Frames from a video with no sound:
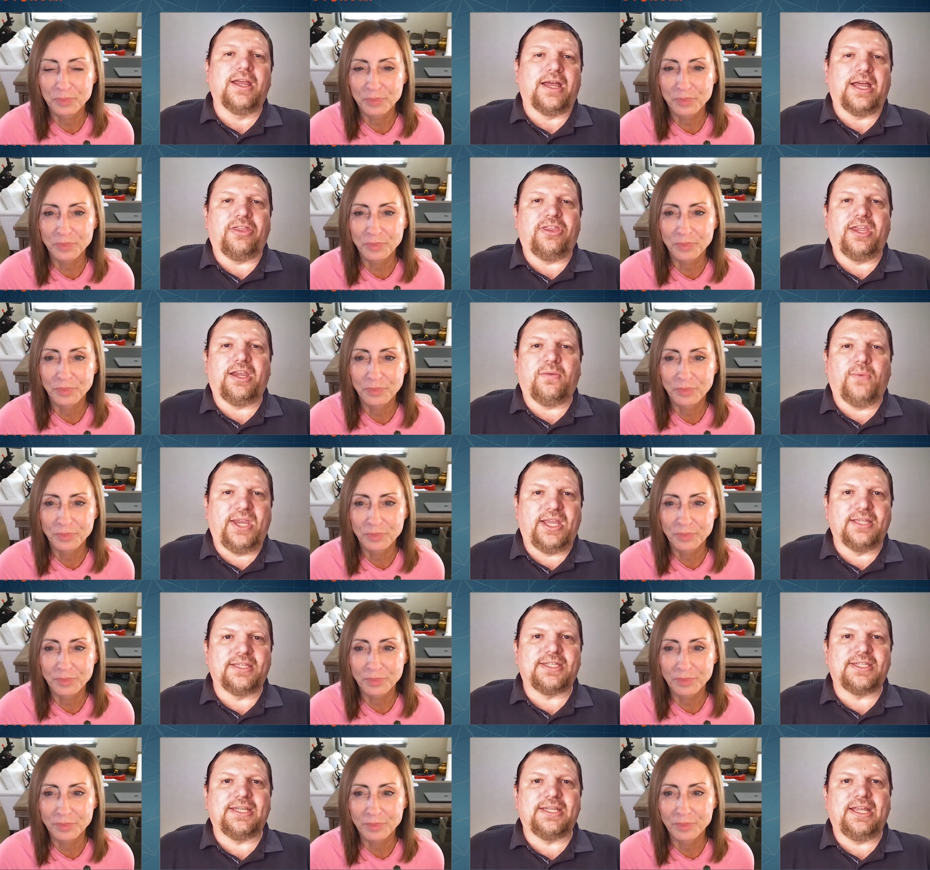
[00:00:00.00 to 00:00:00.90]
Speaker 1: I think we
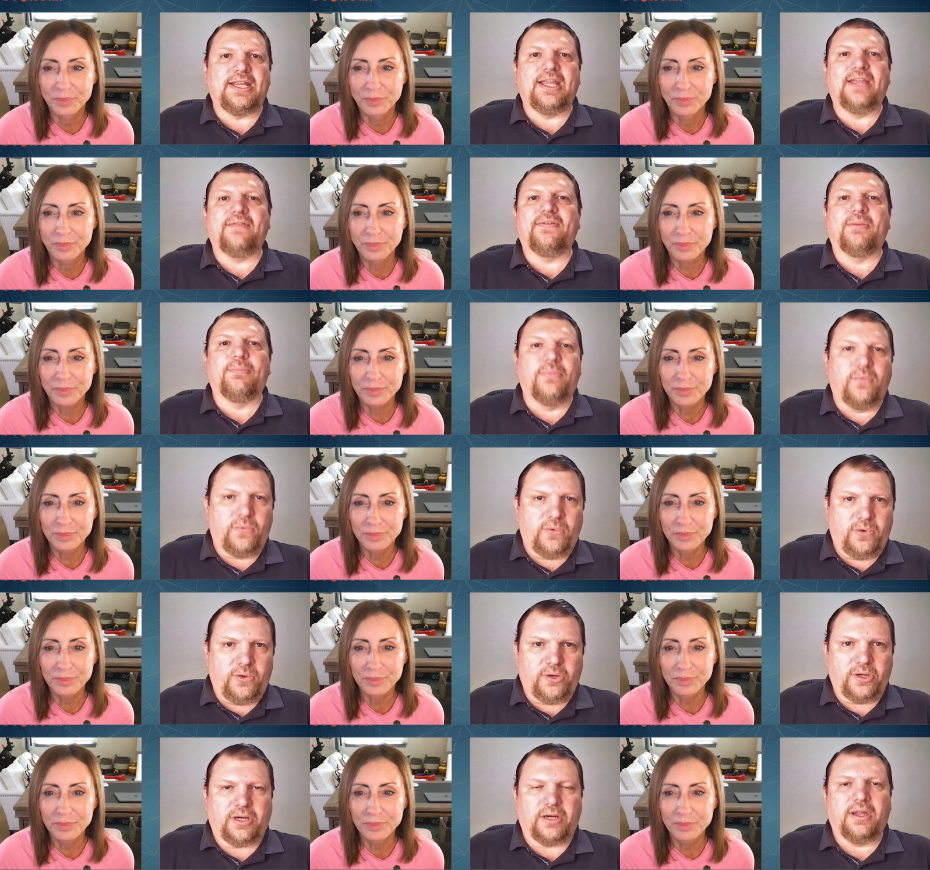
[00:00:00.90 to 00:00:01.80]
can see even
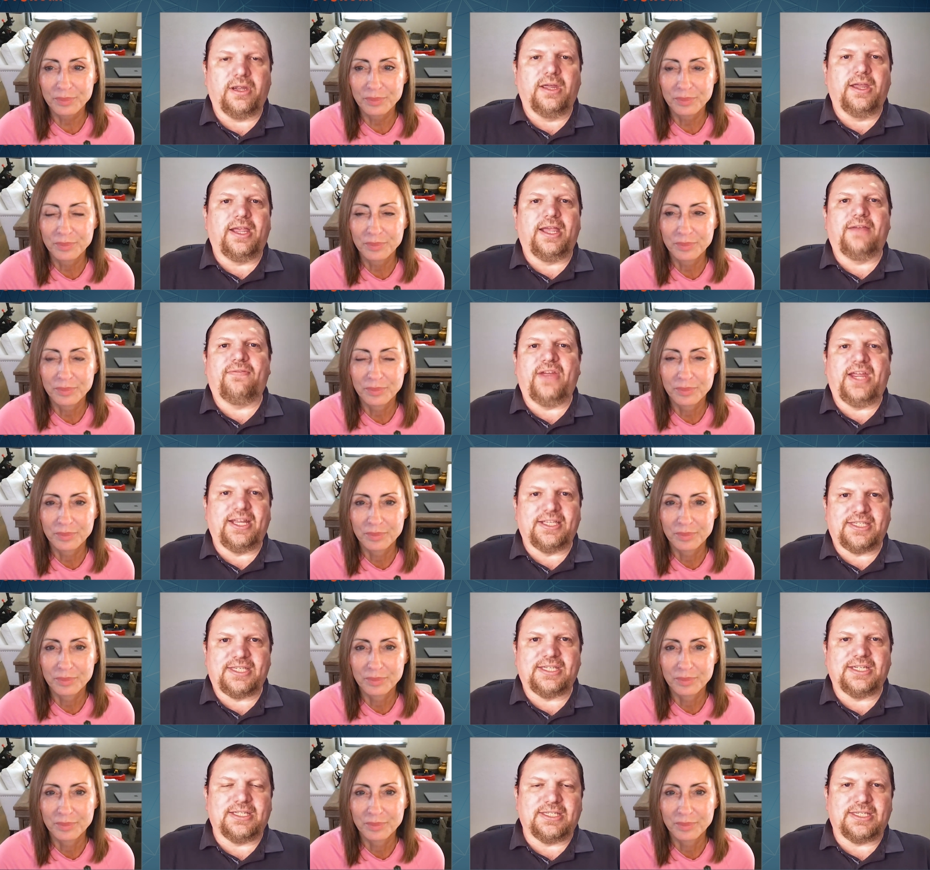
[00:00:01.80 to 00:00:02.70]
more
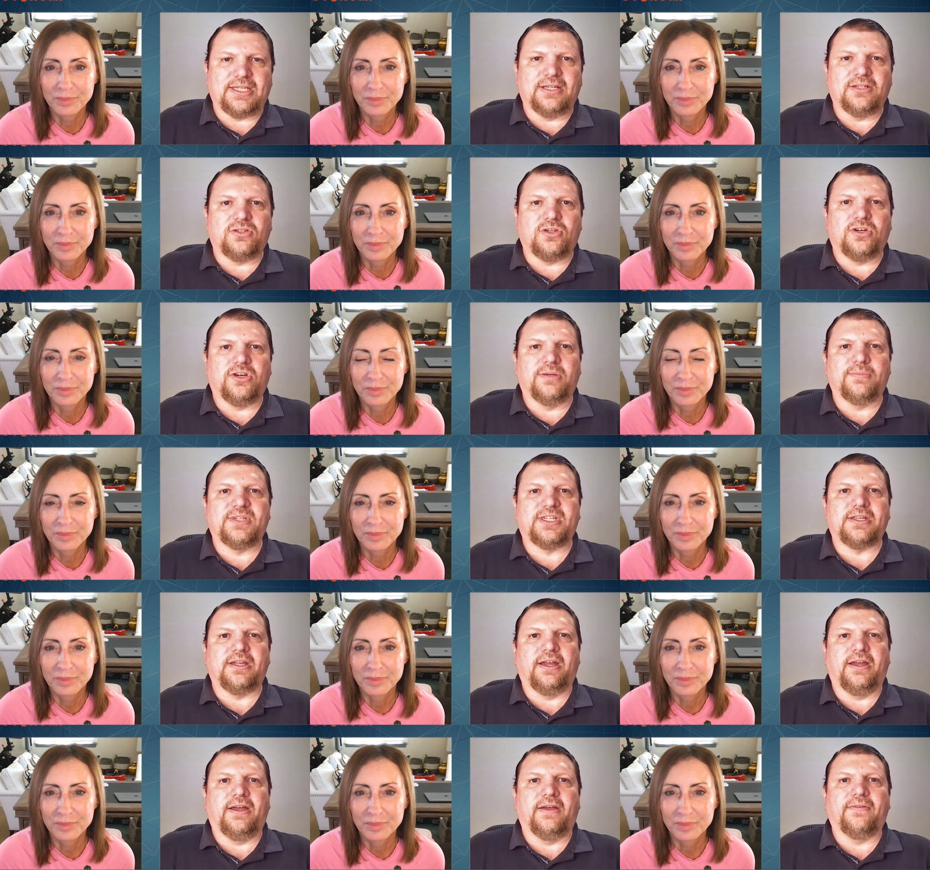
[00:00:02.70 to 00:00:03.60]
advances in
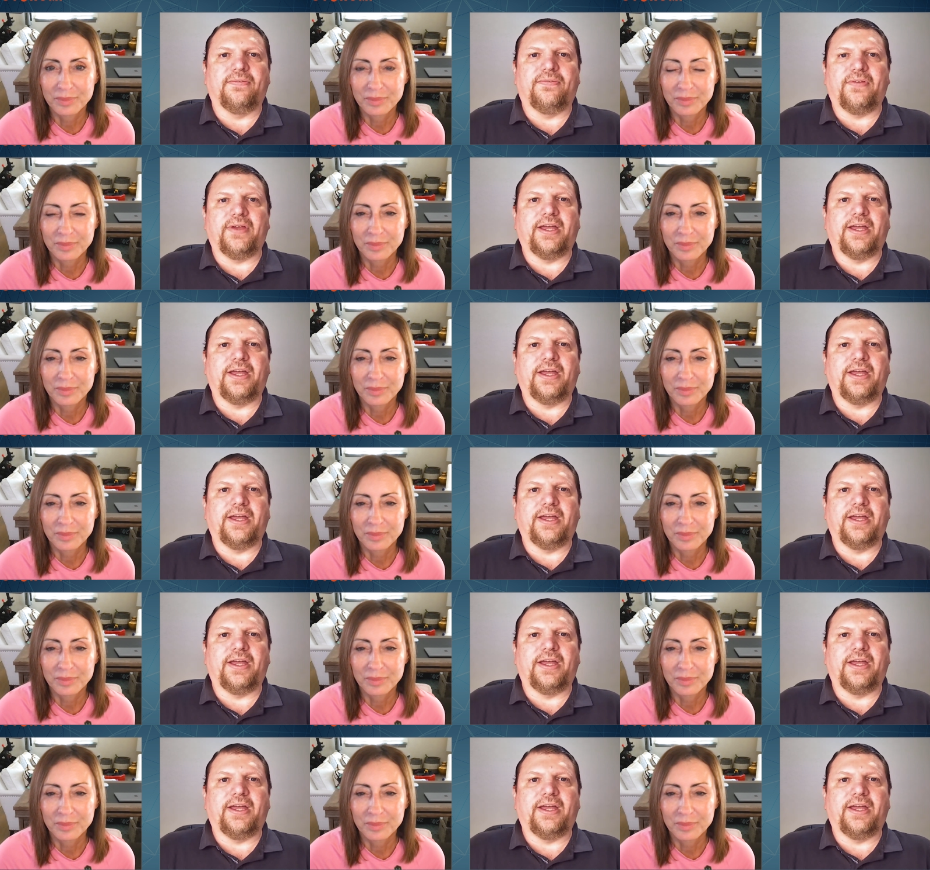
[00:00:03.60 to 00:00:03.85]
terms of